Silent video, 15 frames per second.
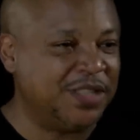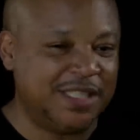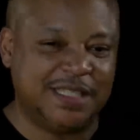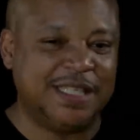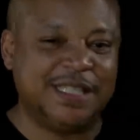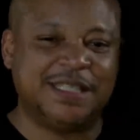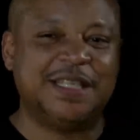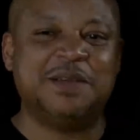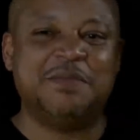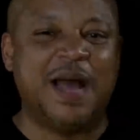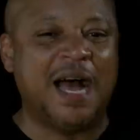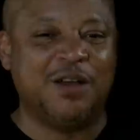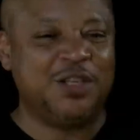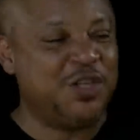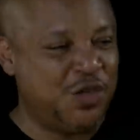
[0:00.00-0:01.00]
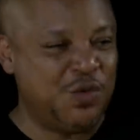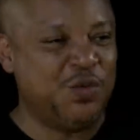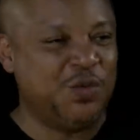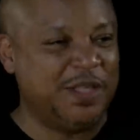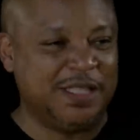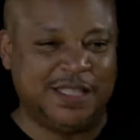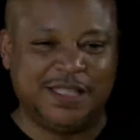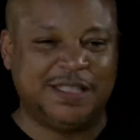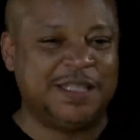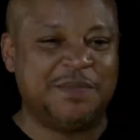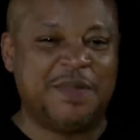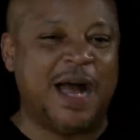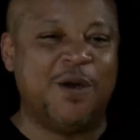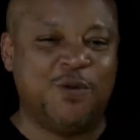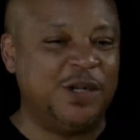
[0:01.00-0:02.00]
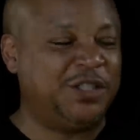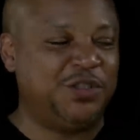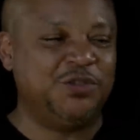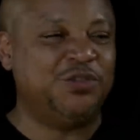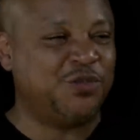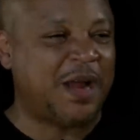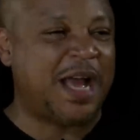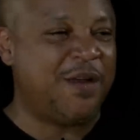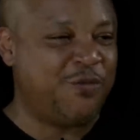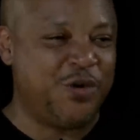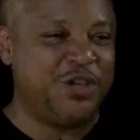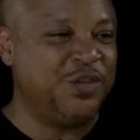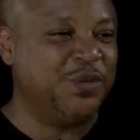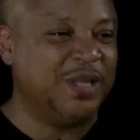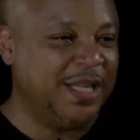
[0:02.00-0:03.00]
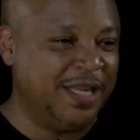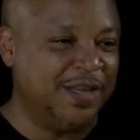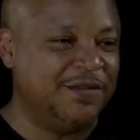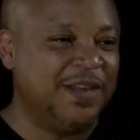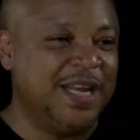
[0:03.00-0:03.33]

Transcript: This mm. isn't about you. This isn't about what you drive, where you live.